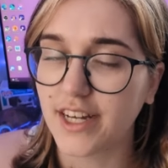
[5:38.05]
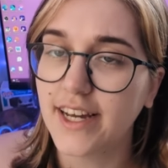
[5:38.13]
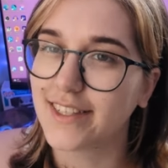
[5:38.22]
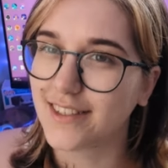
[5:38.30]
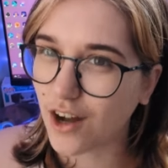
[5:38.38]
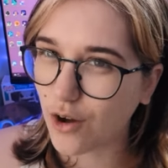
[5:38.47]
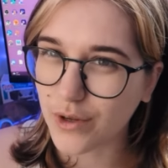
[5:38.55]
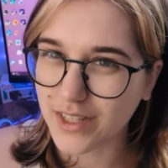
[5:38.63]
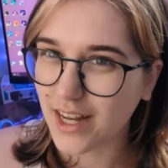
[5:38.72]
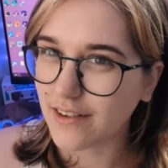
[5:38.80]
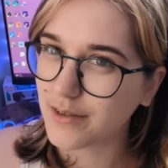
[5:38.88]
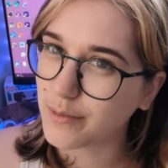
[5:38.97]
It doesn't always
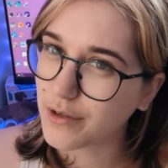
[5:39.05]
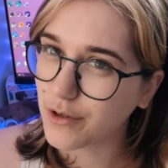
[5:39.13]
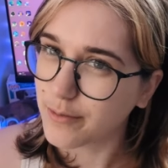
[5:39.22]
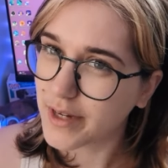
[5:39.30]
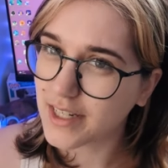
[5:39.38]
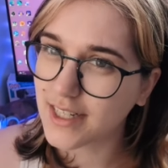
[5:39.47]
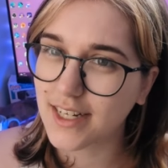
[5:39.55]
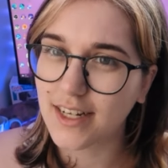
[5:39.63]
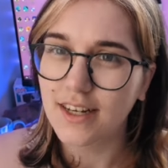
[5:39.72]
have to be romantic.